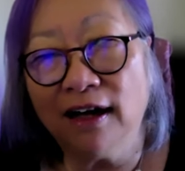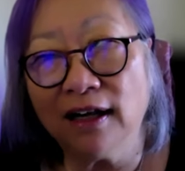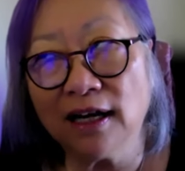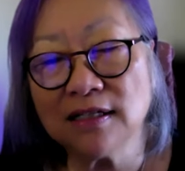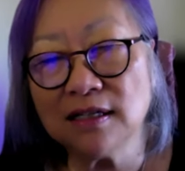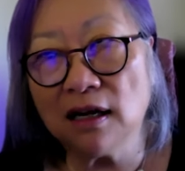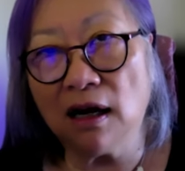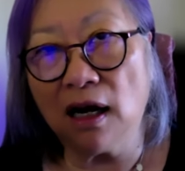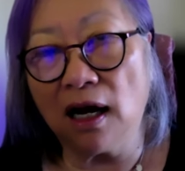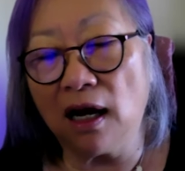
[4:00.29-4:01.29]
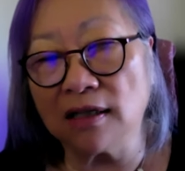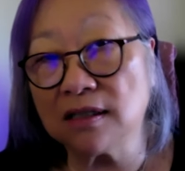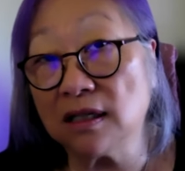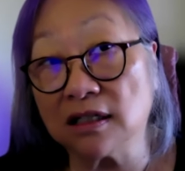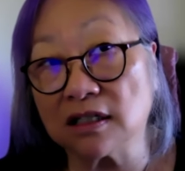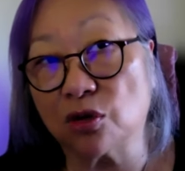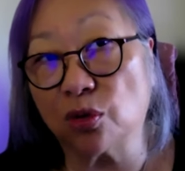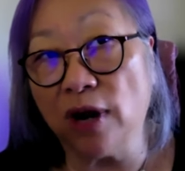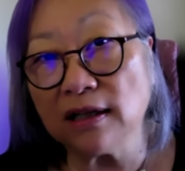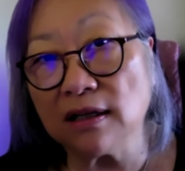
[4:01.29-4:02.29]
And I said, it's
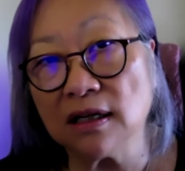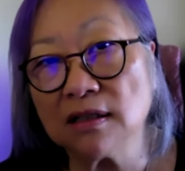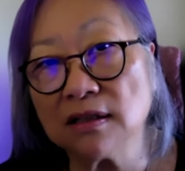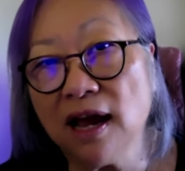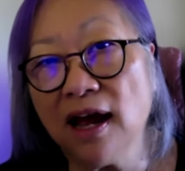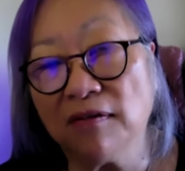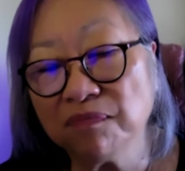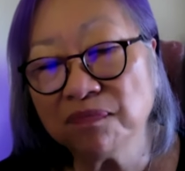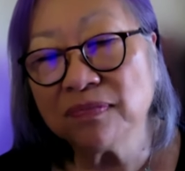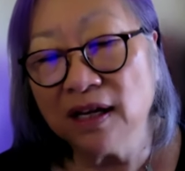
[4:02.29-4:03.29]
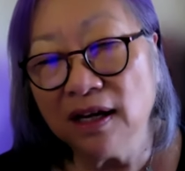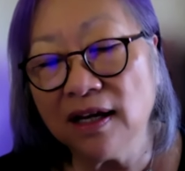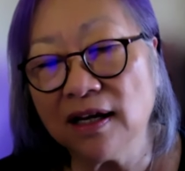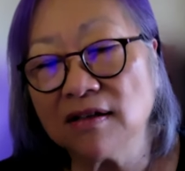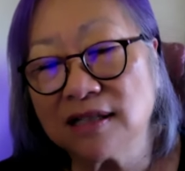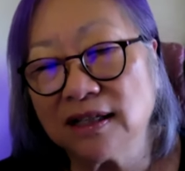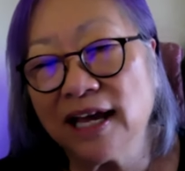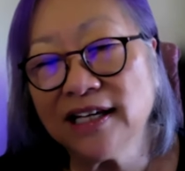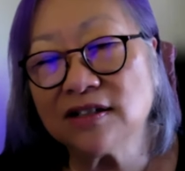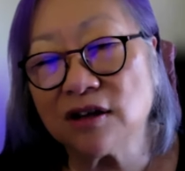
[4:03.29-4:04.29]
great. He goes, yeah. He goes, the
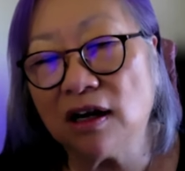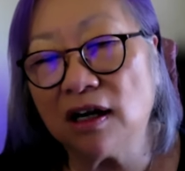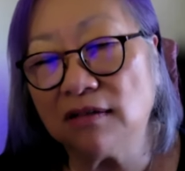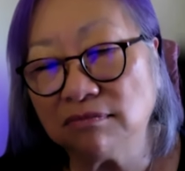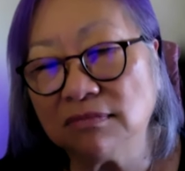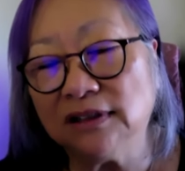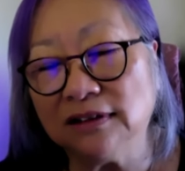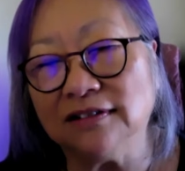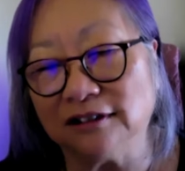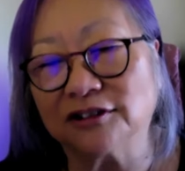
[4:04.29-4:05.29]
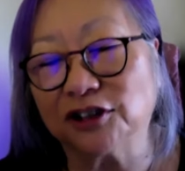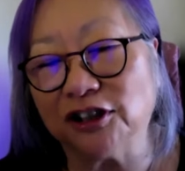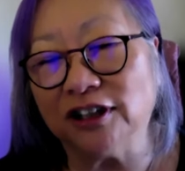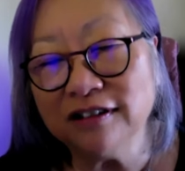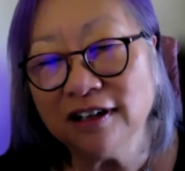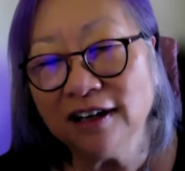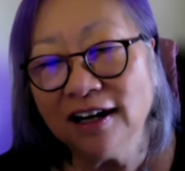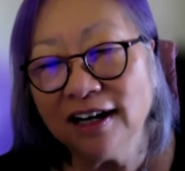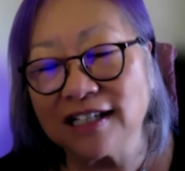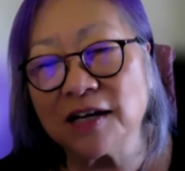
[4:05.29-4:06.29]
lake is, it looks good,
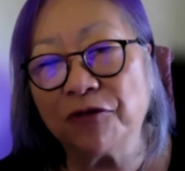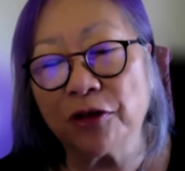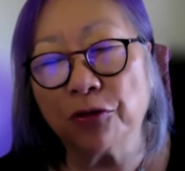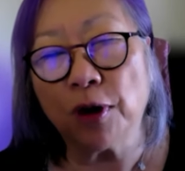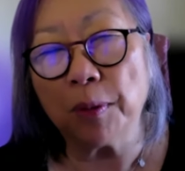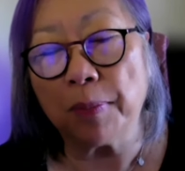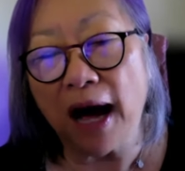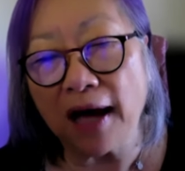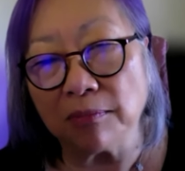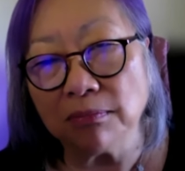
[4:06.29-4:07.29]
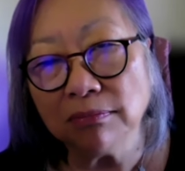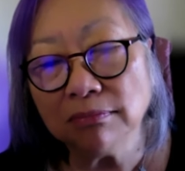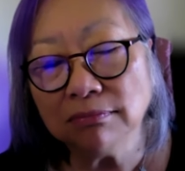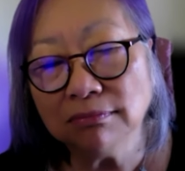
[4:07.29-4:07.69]
except for the rubber bottom.